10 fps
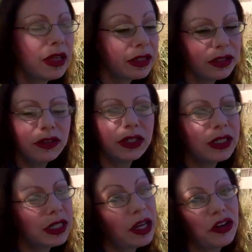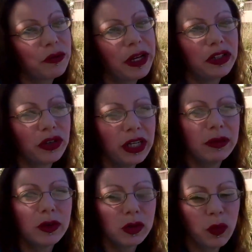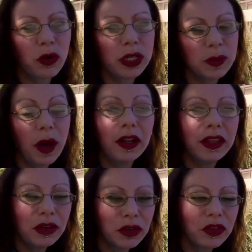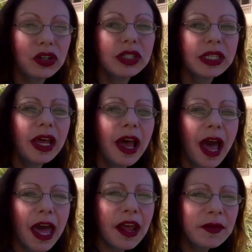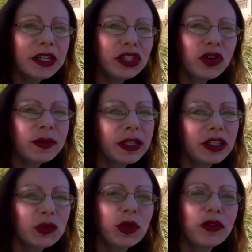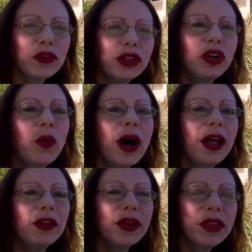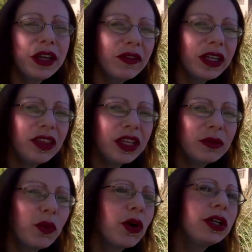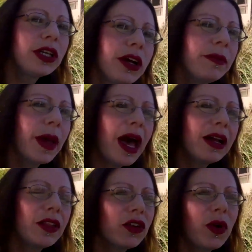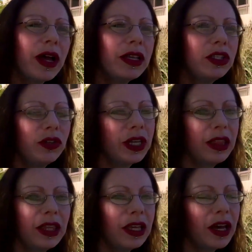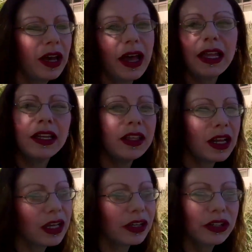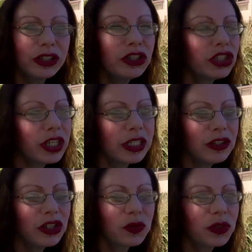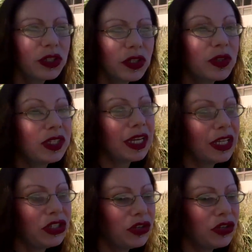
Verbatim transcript: as you can see, under my tree, the most boring spot in the universe, and I'm going to enjoy my lunch break for a little while. If I think of anything important, I'll come back. Otherwise, you'll get the uh, end of the night conclusion as usual, so stay